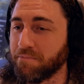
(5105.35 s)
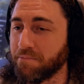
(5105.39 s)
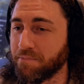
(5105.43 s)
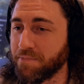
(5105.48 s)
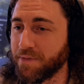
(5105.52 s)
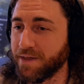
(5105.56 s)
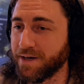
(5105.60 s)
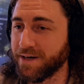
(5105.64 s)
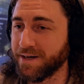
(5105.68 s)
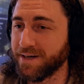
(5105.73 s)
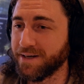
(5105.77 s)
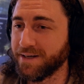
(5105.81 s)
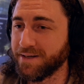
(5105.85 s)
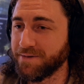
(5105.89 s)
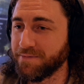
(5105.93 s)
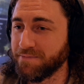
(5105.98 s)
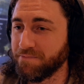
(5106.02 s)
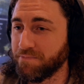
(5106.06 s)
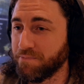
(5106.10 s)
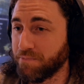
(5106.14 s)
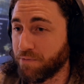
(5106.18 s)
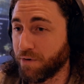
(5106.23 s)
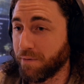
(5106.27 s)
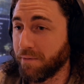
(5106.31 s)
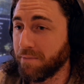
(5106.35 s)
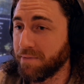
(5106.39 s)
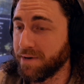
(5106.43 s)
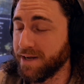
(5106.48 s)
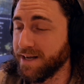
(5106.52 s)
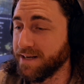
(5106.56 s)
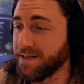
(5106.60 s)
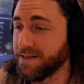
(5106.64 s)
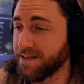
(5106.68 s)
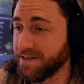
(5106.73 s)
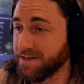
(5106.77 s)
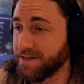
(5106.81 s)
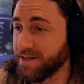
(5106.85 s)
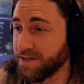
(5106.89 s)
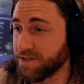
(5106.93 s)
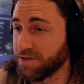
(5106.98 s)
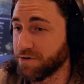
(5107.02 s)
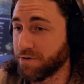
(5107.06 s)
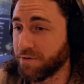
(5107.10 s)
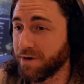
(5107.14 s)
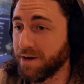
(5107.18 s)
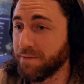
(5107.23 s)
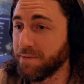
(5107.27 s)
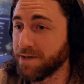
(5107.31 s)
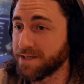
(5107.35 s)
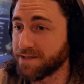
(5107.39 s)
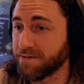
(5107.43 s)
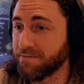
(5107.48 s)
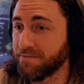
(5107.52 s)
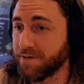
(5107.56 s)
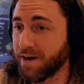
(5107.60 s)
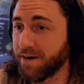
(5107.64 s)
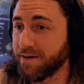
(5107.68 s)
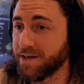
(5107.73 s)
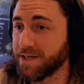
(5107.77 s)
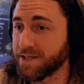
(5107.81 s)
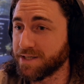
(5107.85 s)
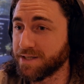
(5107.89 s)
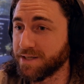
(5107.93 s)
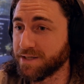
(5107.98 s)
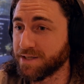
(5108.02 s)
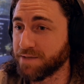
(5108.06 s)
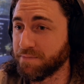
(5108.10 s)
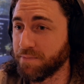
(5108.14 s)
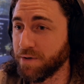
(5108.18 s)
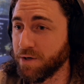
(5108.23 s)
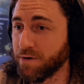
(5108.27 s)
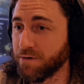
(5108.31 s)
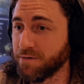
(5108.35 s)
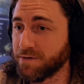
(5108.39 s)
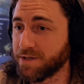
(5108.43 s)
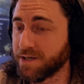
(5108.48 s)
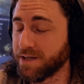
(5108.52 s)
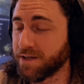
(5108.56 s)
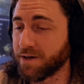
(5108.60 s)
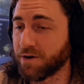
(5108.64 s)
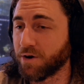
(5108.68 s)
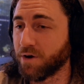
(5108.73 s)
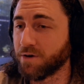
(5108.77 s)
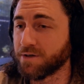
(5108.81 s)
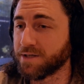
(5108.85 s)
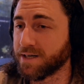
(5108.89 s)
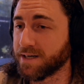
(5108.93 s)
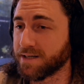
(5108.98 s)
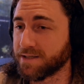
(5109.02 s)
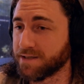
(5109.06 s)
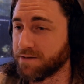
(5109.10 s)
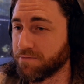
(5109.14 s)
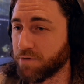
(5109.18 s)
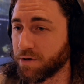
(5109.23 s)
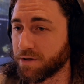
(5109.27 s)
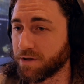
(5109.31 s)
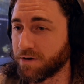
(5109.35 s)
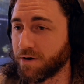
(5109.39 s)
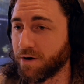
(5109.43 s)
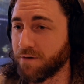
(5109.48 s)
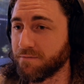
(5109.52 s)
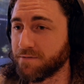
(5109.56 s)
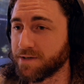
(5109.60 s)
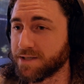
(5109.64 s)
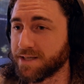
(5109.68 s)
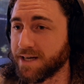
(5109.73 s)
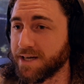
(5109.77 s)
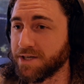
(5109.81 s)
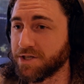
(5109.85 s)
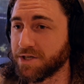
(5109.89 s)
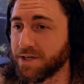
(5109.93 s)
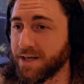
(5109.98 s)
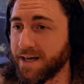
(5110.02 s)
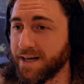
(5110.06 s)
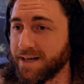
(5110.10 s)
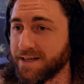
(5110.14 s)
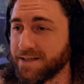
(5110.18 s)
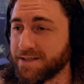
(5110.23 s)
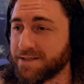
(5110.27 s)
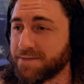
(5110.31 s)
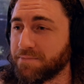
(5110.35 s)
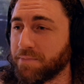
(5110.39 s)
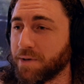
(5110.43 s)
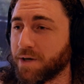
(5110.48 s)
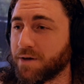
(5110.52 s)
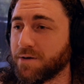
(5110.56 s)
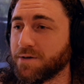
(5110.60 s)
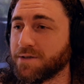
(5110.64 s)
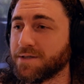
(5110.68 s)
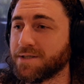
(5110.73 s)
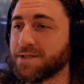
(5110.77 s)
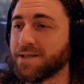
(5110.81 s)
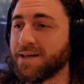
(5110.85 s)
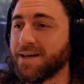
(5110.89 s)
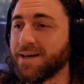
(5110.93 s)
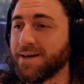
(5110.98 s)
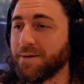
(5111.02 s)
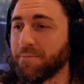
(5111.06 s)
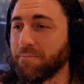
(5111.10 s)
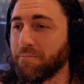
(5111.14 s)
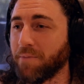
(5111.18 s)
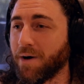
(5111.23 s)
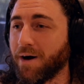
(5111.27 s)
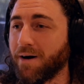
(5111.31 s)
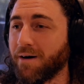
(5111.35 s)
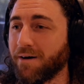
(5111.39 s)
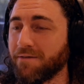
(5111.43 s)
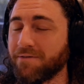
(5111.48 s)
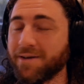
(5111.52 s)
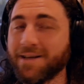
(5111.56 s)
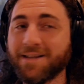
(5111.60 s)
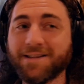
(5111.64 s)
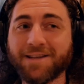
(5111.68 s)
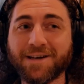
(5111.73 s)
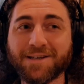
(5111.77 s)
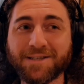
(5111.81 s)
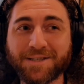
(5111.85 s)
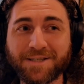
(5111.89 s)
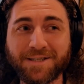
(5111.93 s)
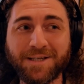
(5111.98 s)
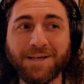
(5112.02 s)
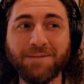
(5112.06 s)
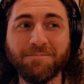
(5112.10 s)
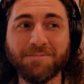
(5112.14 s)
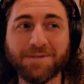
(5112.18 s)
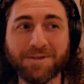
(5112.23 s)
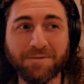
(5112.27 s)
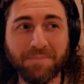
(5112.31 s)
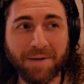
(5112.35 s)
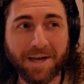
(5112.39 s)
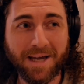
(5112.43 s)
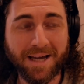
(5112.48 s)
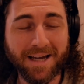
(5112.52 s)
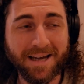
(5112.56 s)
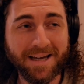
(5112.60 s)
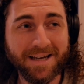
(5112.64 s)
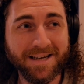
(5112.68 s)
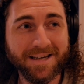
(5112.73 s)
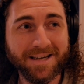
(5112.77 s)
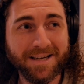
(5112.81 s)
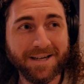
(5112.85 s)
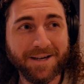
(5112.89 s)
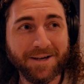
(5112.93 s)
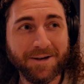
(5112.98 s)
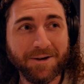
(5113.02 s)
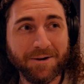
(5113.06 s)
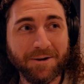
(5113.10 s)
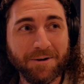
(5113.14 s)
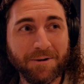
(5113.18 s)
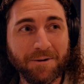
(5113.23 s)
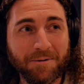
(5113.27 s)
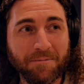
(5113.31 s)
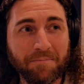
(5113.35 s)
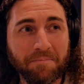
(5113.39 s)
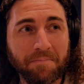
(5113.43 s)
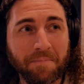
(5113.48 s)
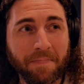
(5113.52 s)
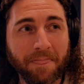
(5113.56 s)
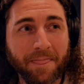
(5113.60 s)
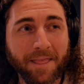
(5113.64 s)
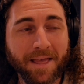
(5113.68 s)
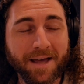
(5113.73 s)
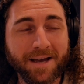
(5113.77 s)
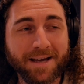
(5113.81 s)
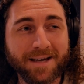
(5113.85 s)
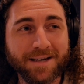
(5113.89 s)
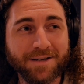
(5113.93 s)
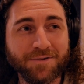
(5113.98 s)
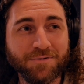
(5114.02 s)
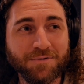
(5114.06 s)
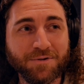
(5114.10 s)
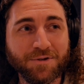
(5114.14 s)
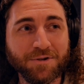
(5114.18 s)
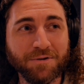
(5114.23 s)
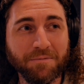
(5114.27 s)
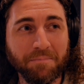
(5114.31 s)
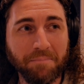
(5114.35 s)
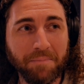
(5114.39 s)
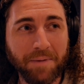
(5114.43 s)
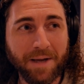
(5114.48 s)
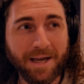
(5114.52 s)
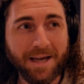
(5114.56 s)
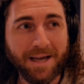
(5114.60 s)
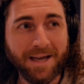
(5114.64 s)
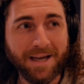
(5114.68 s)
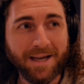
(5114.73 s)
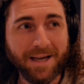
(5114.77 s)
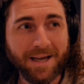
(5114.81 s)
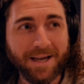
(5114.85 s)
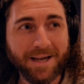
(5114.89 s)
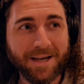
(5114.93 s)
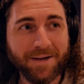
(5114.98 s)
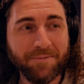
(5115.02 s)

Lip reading: the probably the disagreements and various disputes in the context of what the conversation is, because part of it does seem to me to be